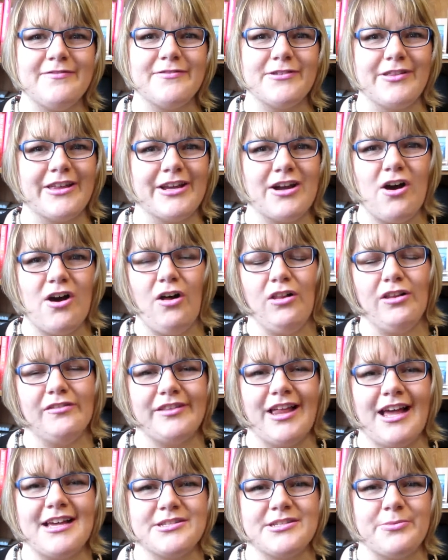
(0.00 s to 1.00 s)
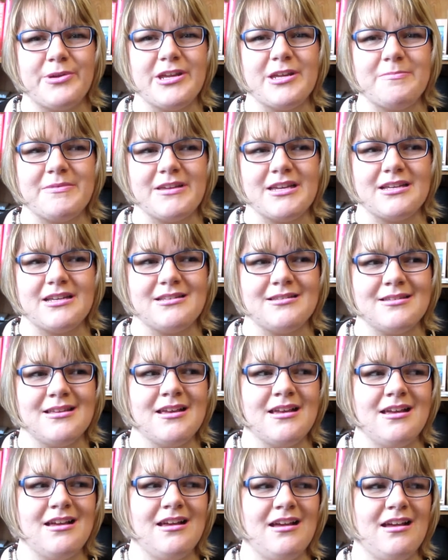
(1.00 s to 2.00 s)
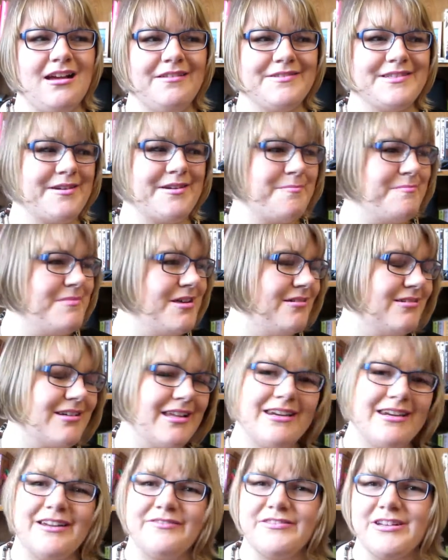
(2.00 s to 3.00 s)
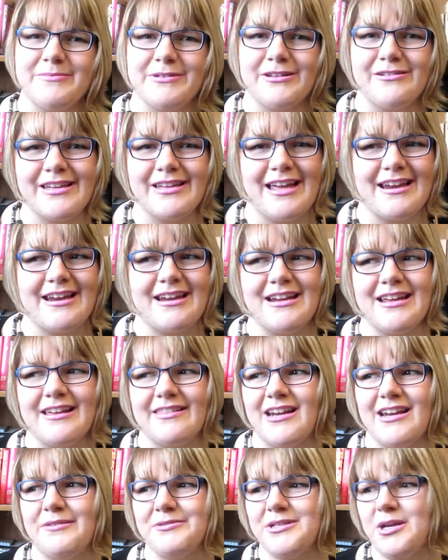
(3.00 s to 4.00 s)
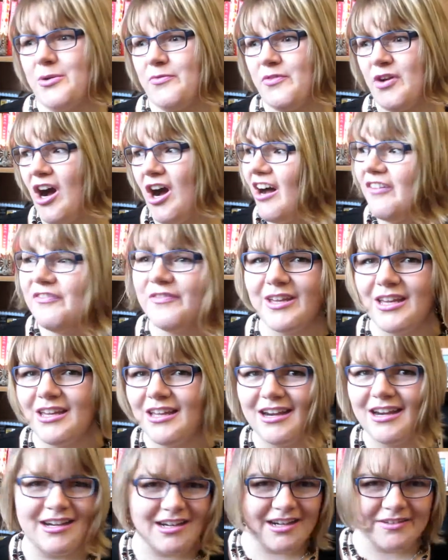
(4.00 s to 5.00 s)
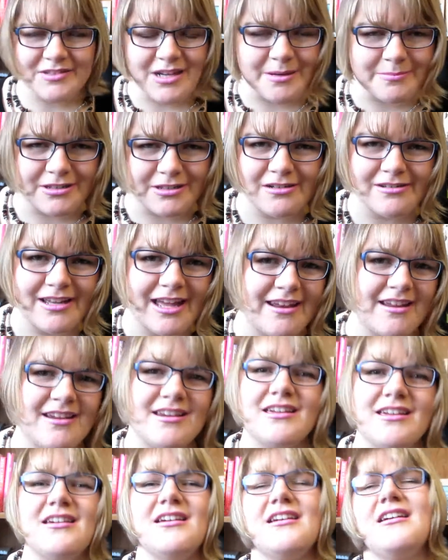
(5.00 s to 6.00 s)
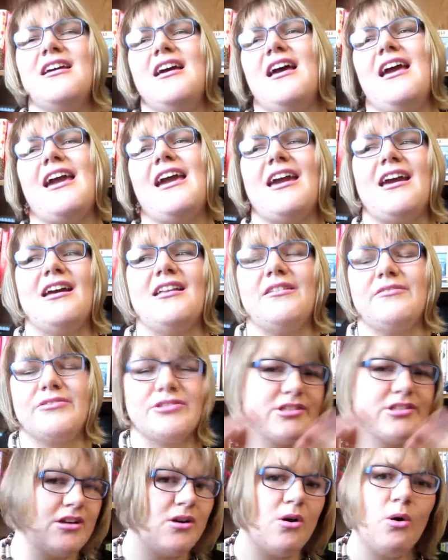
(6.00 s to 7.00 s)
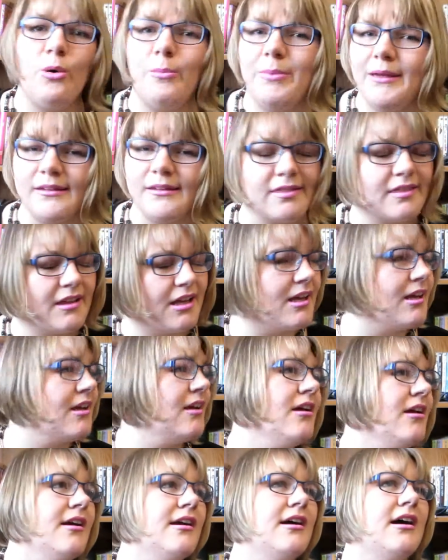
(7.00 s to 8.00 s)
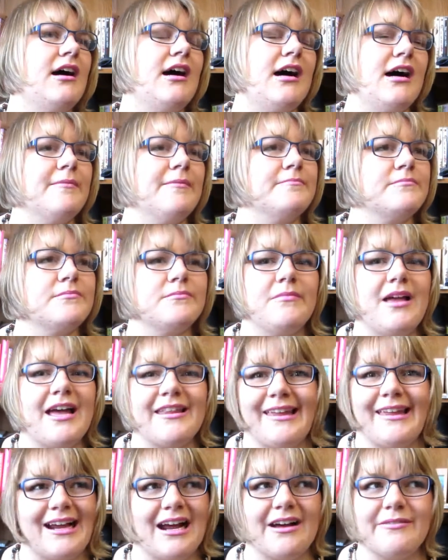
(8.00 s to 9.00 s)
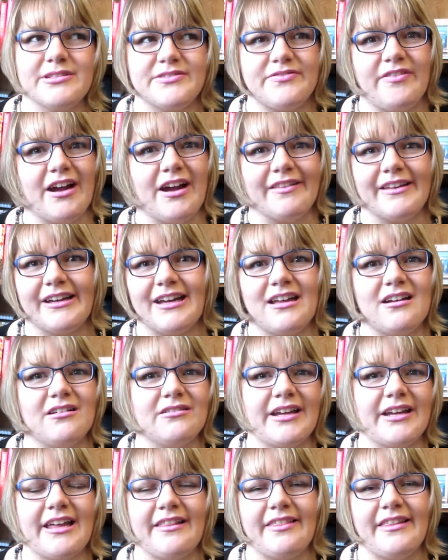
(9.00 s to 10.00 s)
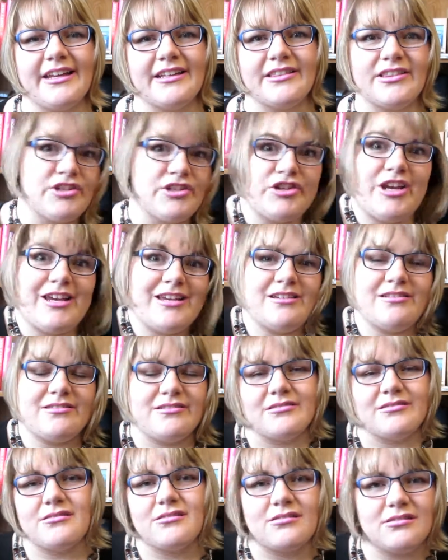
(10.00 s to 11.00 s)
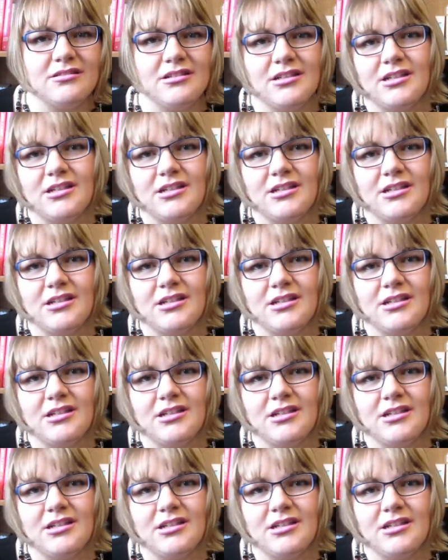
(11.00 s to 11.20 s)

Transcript: for like all of last week because I was out of milk and I didn't have time to go get any, and then I was out of coffee and I didn't have time to go get any, and it was just a whole big thing. And like I was fine. Like I don't get like the shakes or